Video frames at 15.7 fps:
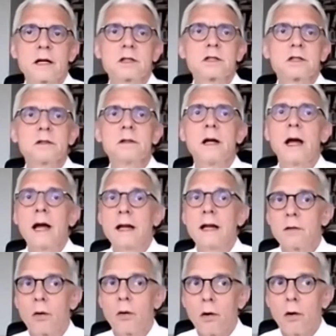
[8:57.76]
dissection
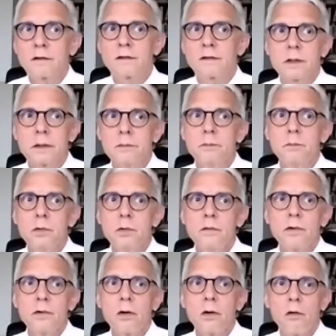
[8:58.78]
and all the
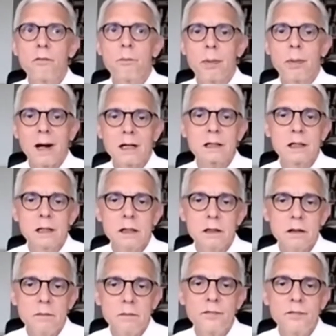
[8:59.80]
removal of bulky
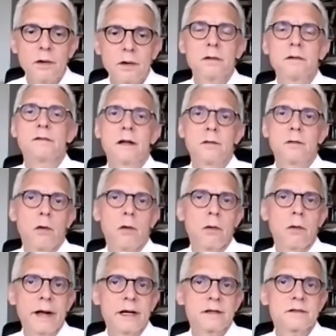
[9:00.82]
lymph nodes, and all
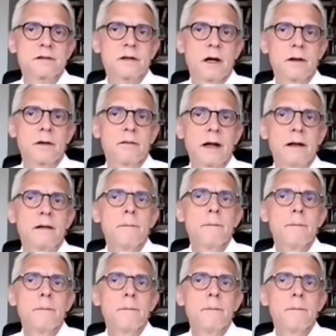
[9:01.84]
patients underwent